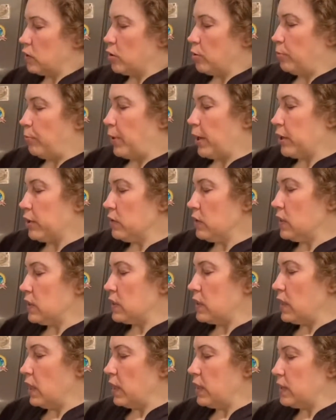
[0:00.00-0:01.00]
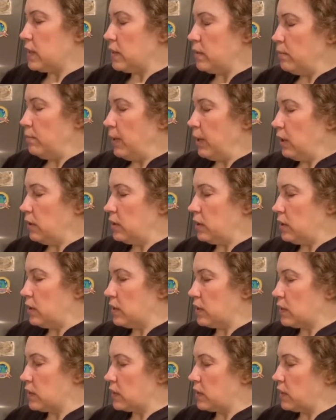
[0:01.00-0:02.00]
butter is nice and melted.
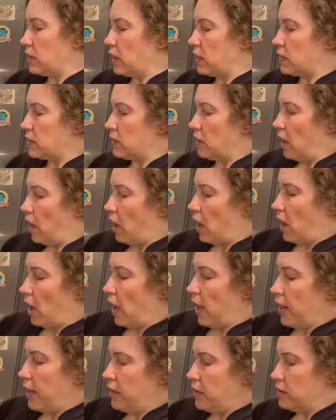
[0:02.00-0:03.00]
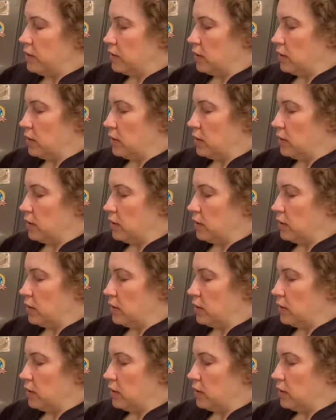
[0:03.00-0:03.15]
This is nice and hot.